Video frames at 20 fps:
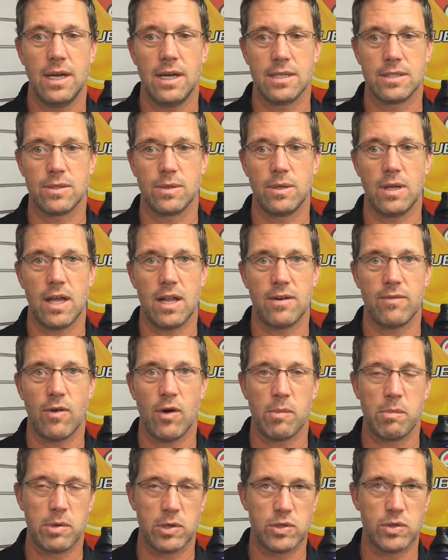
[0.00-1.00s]
So a lot of
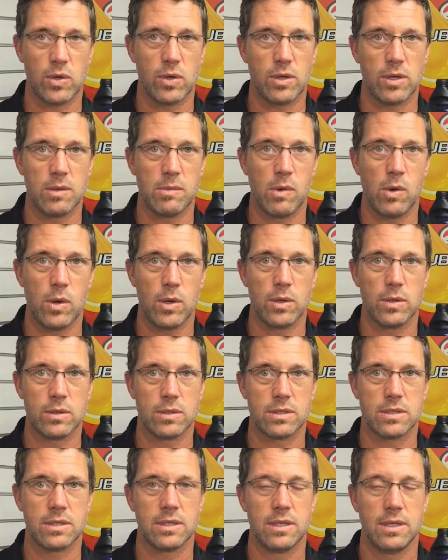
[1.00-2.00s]
our petroleum
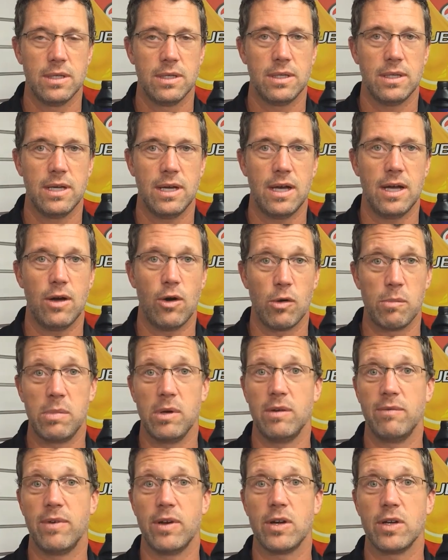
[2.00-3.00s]
oils are
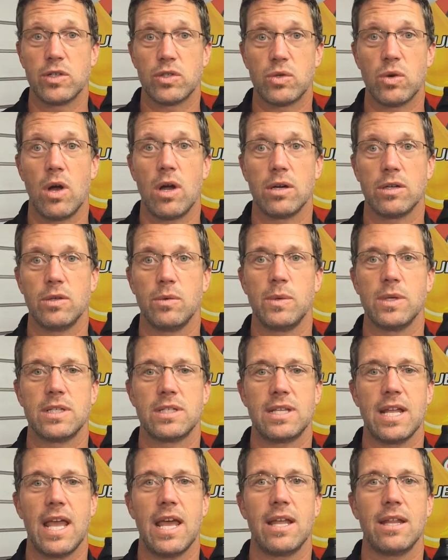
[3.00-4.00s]
built very strong to
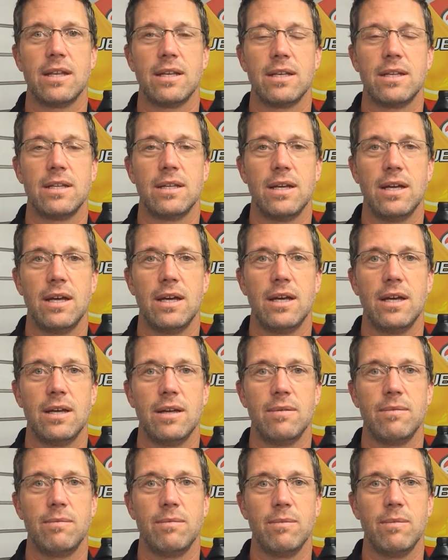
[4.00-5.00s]
withstand
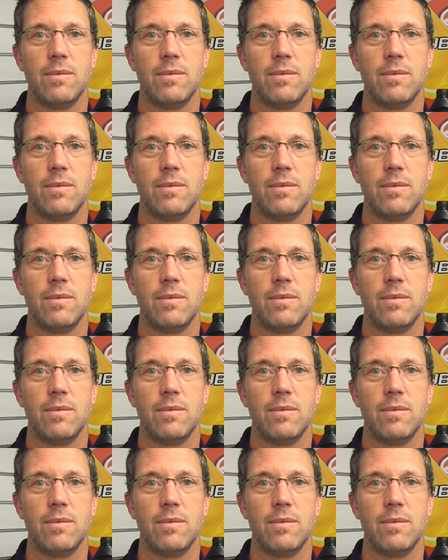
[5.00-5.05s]
the